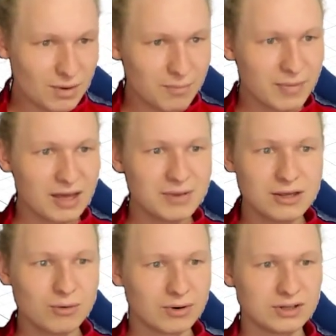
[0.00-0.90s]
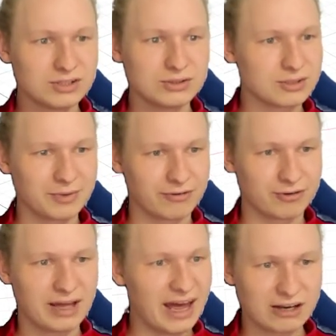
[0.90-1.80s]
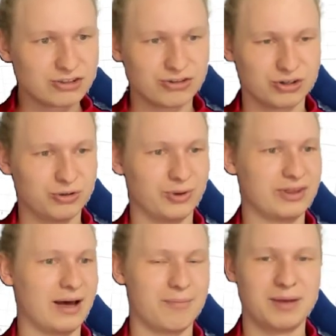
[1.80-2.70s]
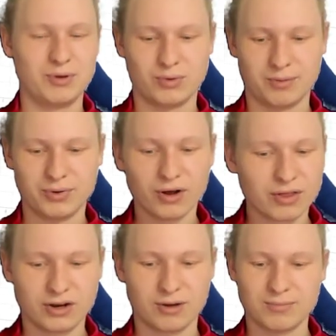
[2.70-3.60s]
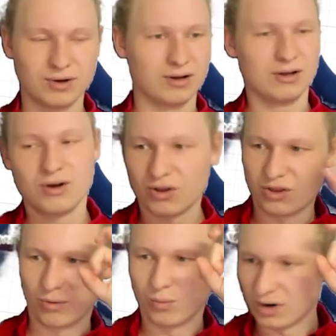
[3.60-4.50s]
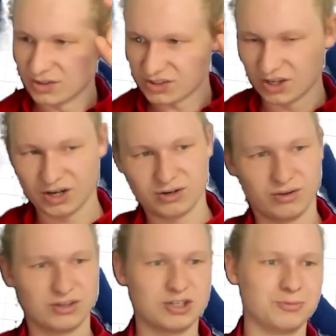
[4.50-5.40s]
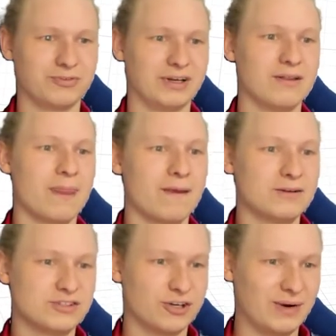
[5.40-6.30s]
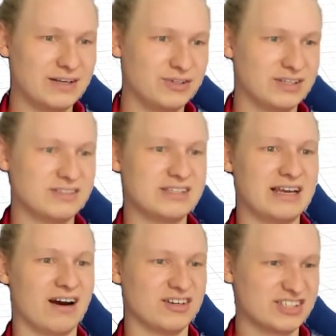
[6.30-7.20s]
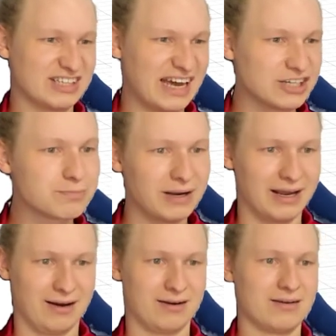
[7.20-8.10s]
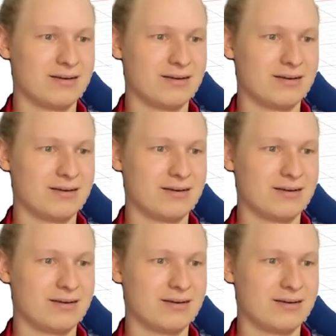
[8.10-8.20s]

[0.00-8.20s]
maybe you want to do something extra cool with that. Maybe you want to put the one circle on the top of it. So as you can see, our sketch plane